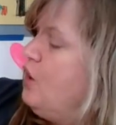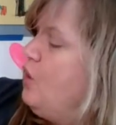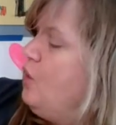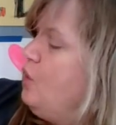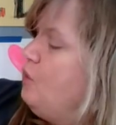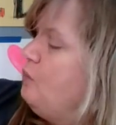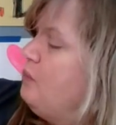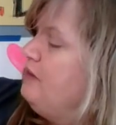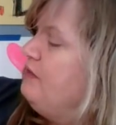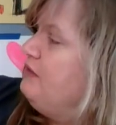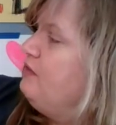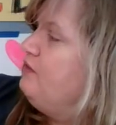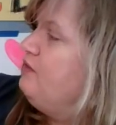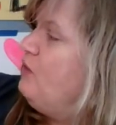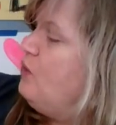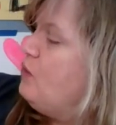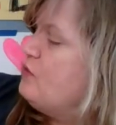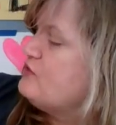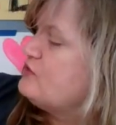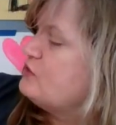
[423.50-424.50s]
When the
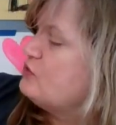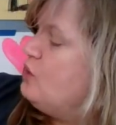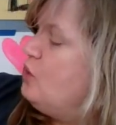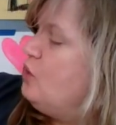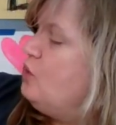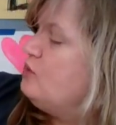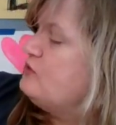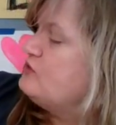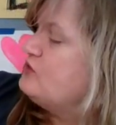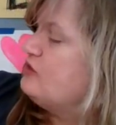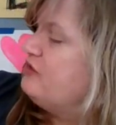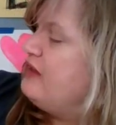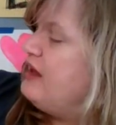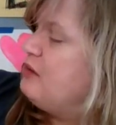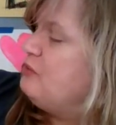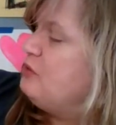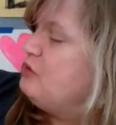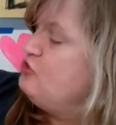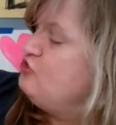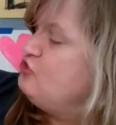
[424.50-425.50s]
foals are older, they
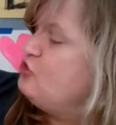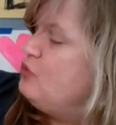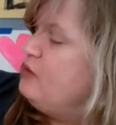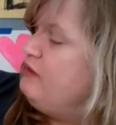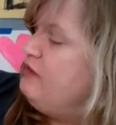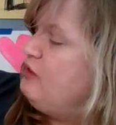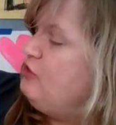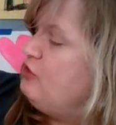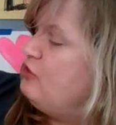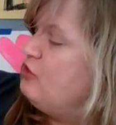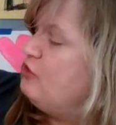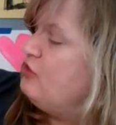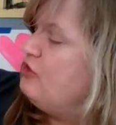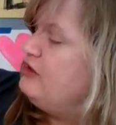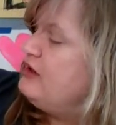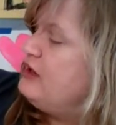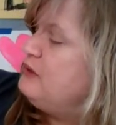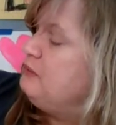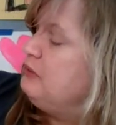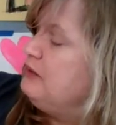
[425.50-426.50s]
will join the
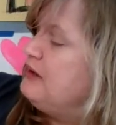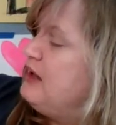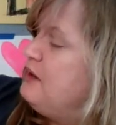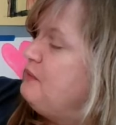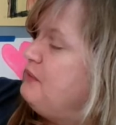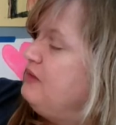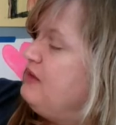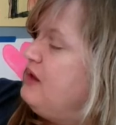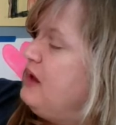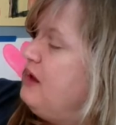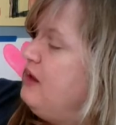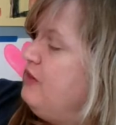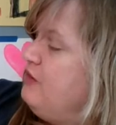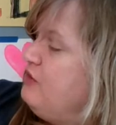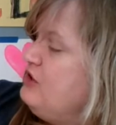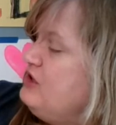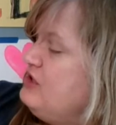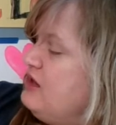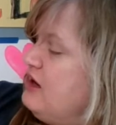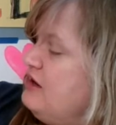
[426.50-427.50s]
herd and play with
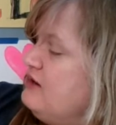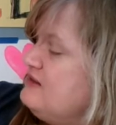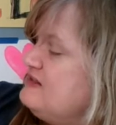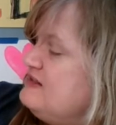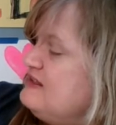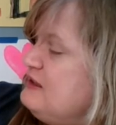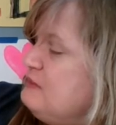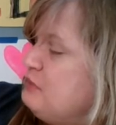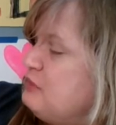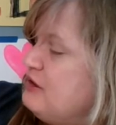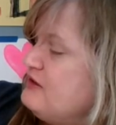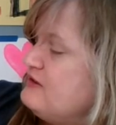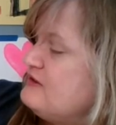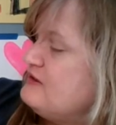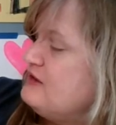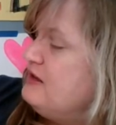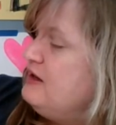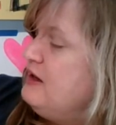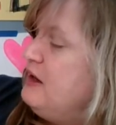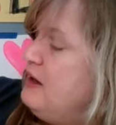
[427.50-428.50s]
other young
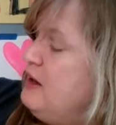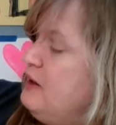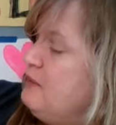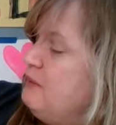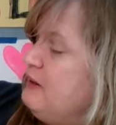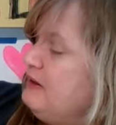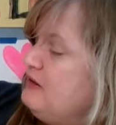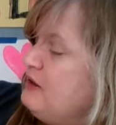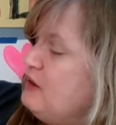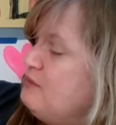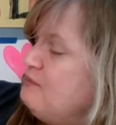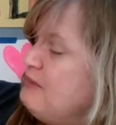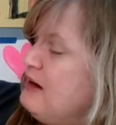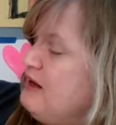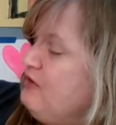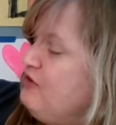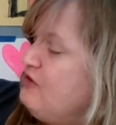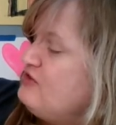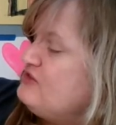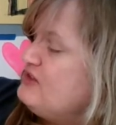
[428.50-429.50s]
zebras. But their
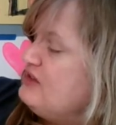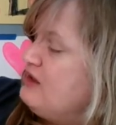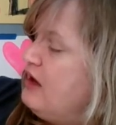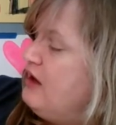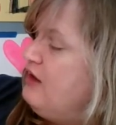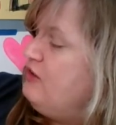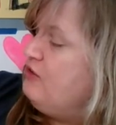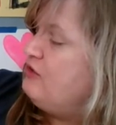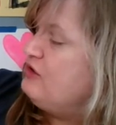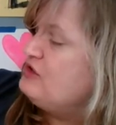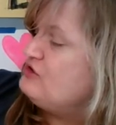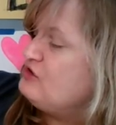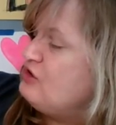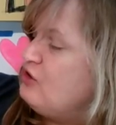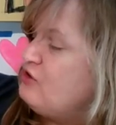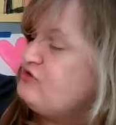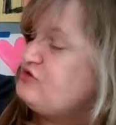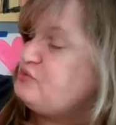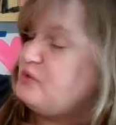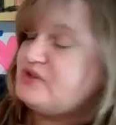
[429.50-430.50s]
mothers and other
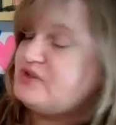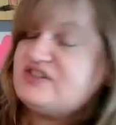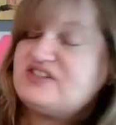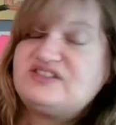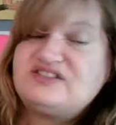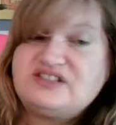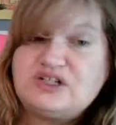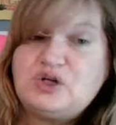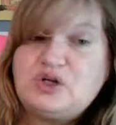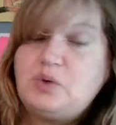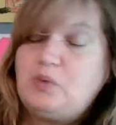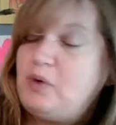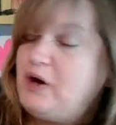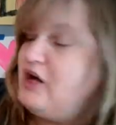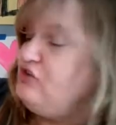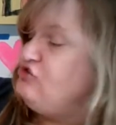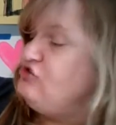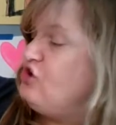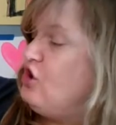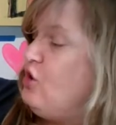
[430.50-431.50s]
adults will still
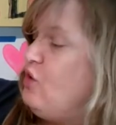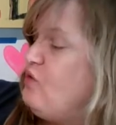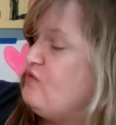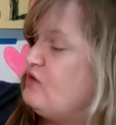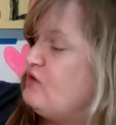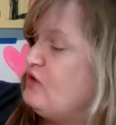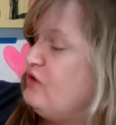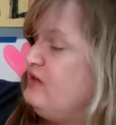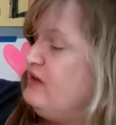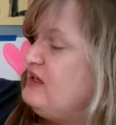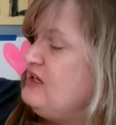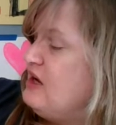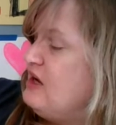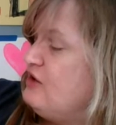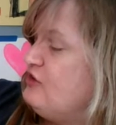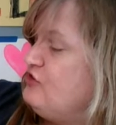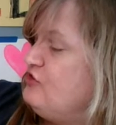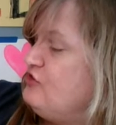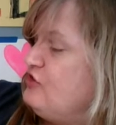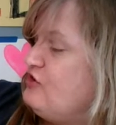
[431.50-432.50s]
watch over the
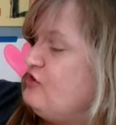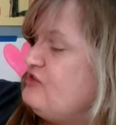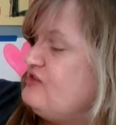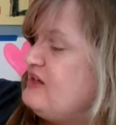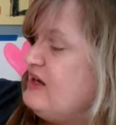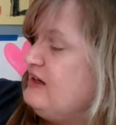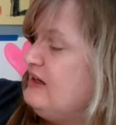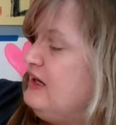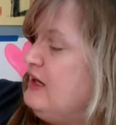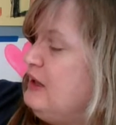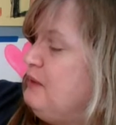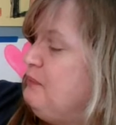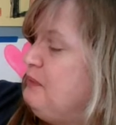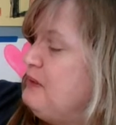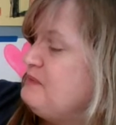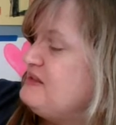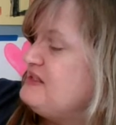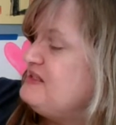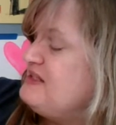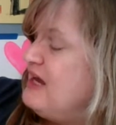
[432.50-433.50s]
youngsters and keep
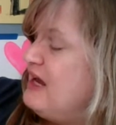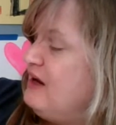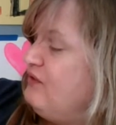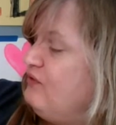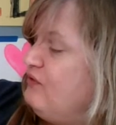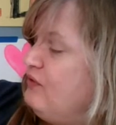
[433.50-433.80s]
them safe.